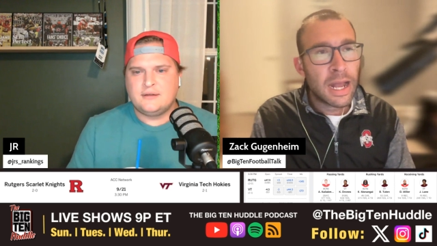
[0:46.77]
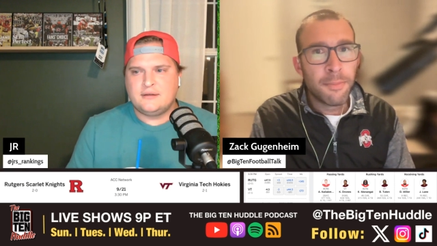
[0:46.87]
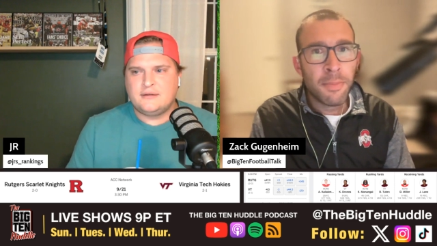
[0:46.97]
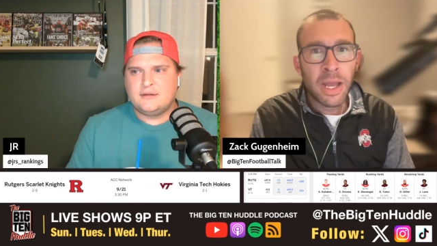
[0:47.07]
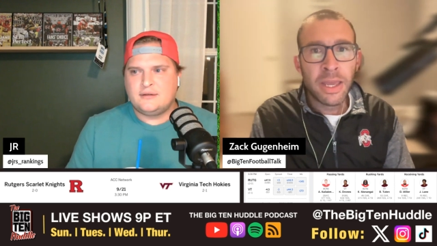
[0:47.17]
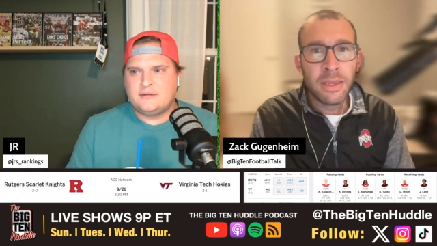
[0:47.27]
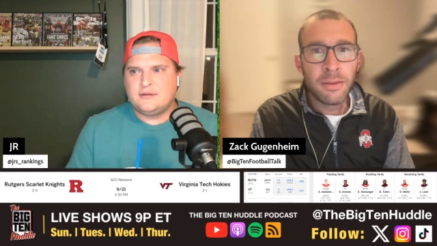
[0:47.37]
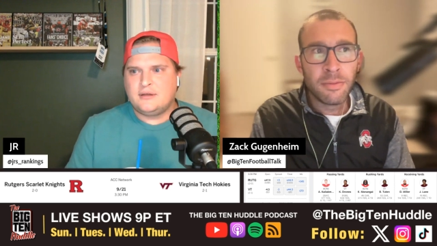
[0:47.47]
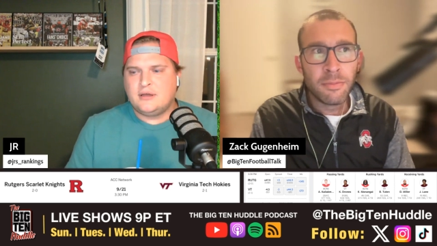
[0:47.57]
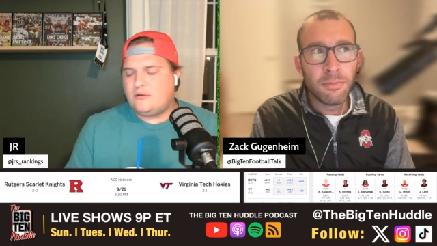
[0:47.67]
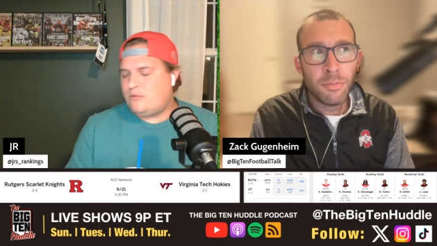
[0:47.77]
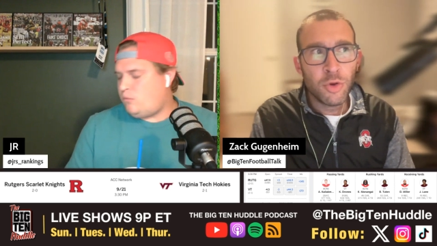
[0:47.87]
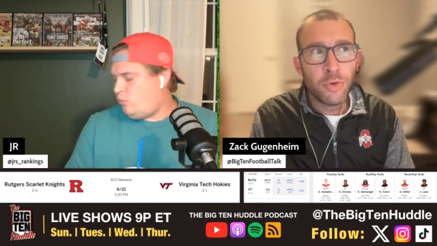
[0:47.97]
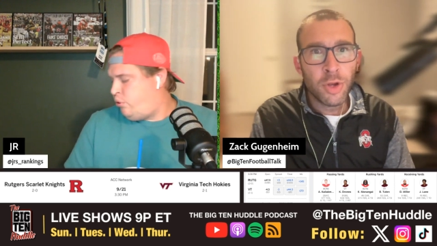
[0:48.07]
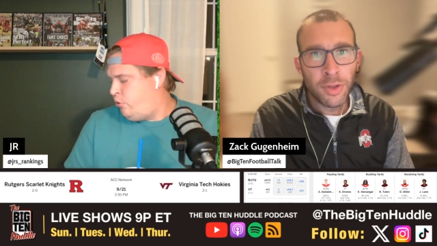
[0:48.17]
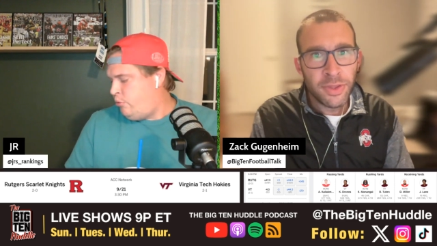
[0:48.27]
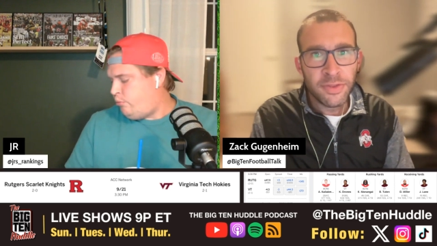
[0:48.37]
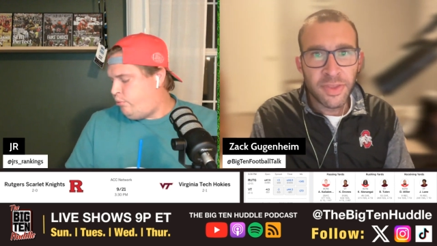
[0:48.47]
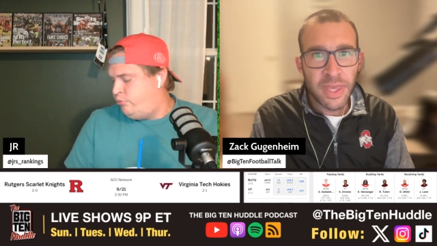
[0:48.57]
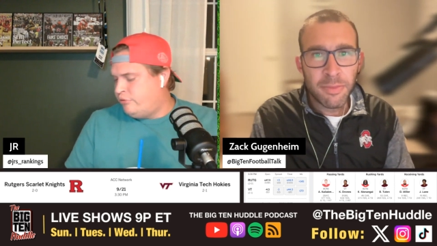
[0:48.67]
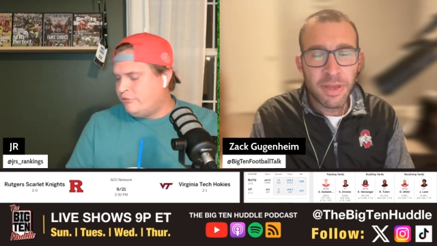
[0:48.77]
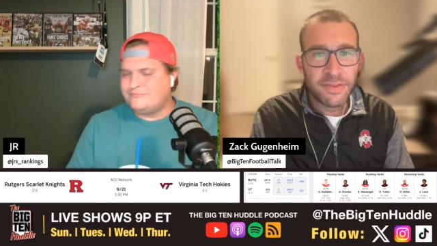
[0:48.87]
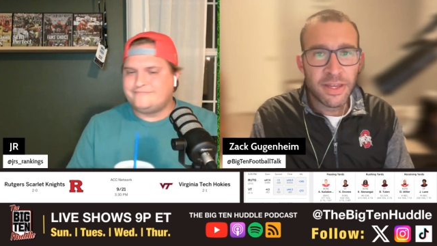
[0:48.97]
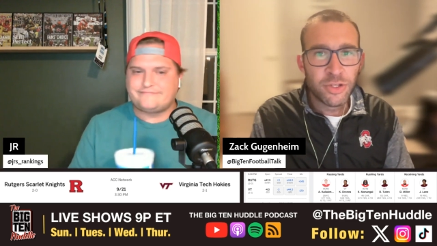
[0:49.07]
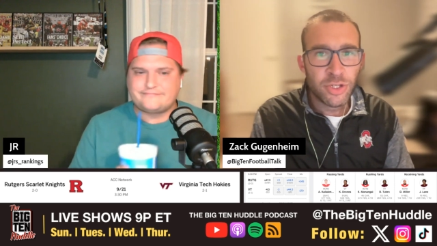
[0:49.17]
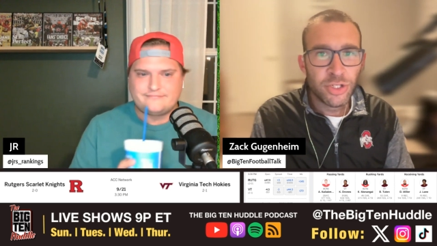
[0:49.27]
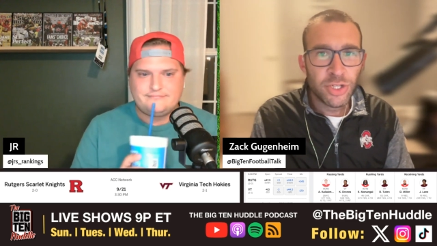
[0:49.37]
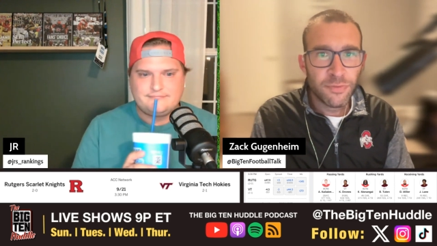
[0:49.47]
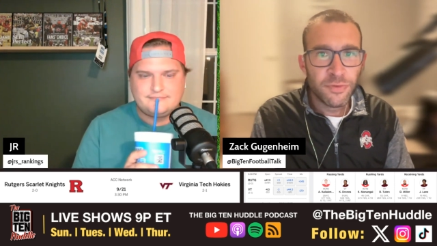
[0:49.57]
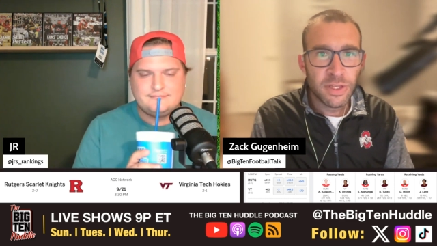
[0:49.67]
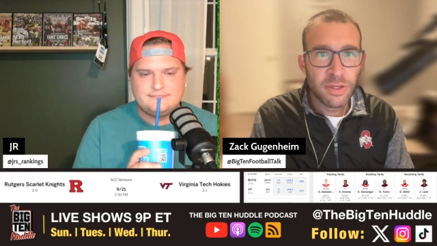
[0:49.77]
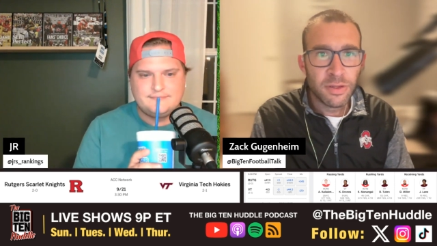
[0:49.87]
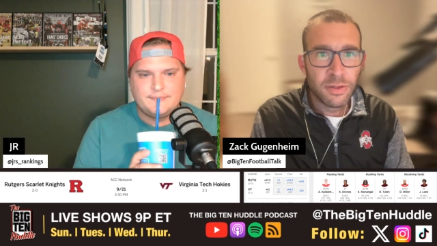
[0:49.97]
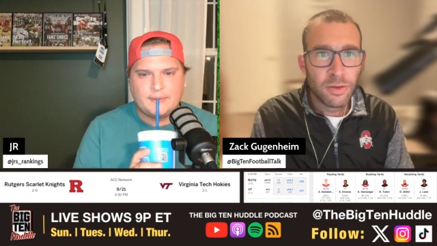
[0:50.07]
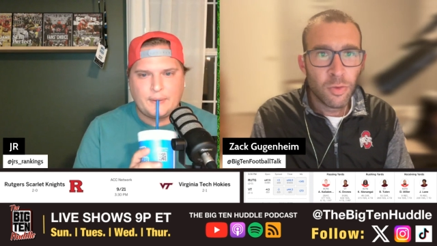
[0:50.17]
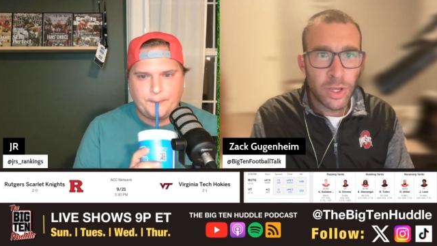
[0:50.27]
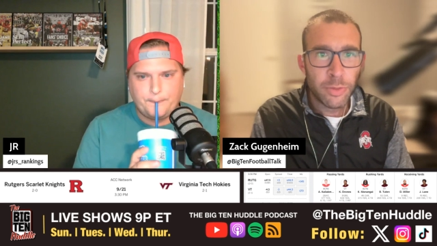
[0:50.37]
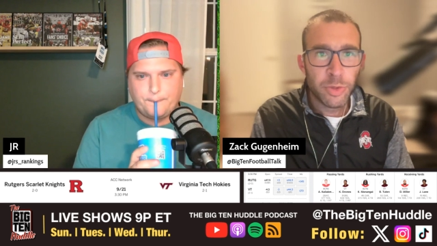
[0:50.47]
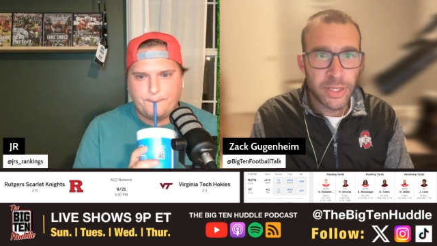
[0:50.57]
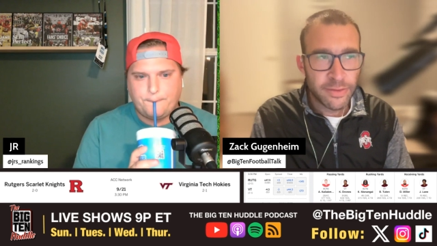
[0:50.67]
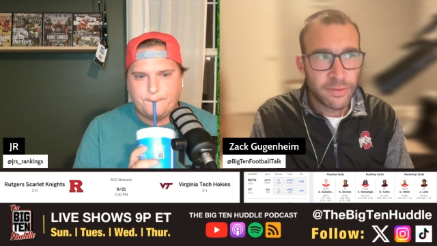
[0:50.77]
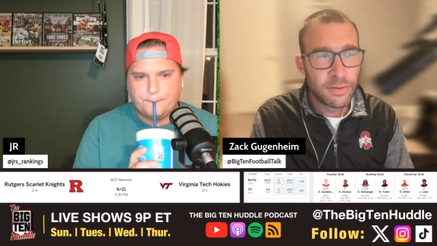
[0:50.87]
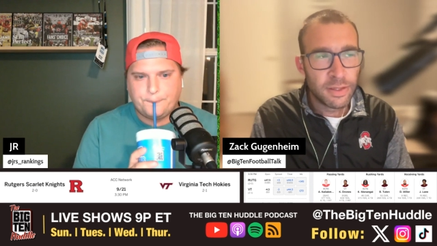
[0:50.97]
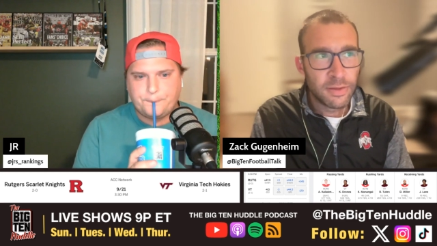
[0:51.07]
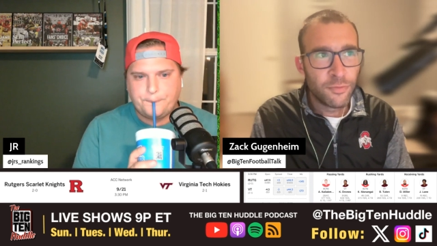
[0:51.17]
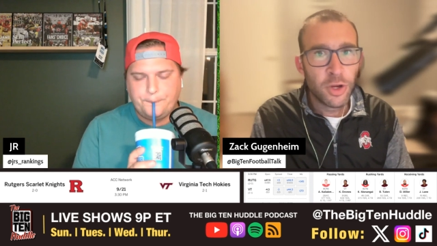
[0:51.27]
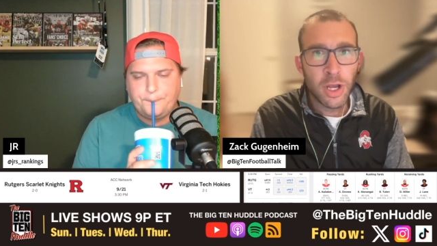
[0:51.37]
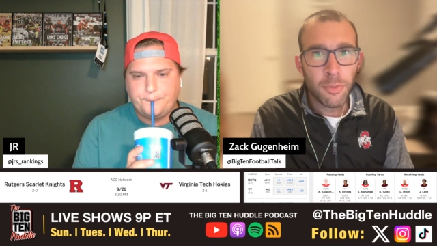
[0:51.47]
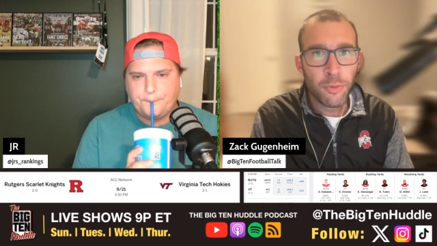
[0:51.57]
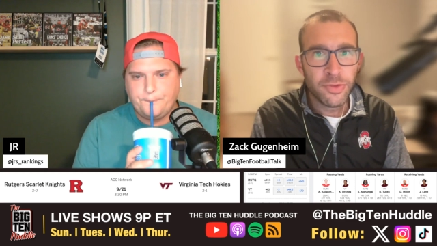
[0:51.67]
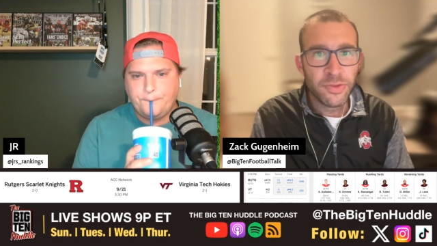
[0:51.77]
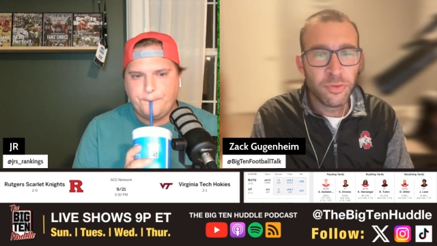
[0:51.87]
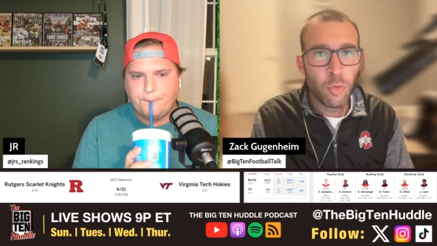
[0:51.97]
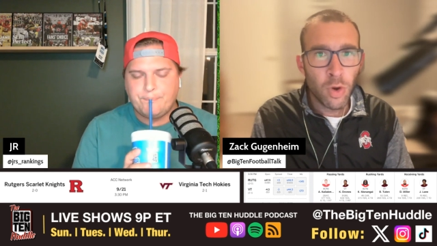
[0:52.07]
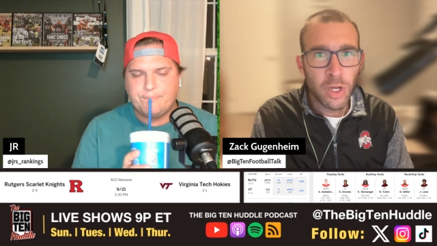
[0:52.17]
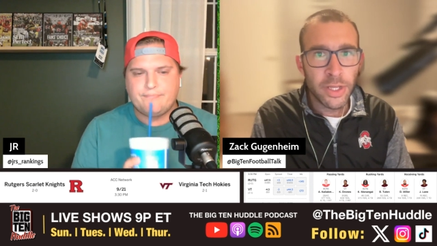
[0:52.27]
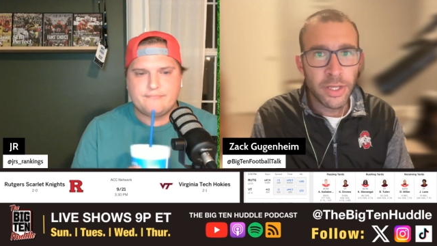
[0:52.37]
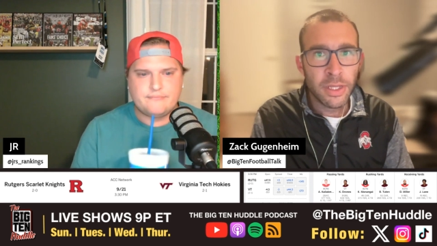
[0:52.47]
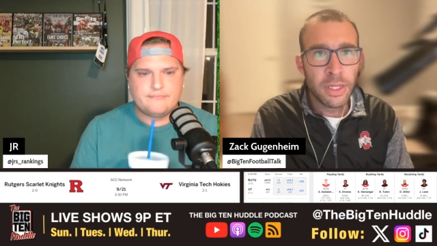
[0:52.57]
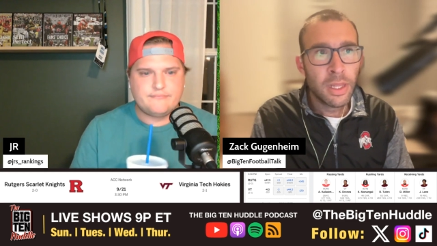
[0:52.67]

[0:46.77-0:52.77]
Speaker 1: My mood on this game has actually shifted quite a bit for a couple reasons. One,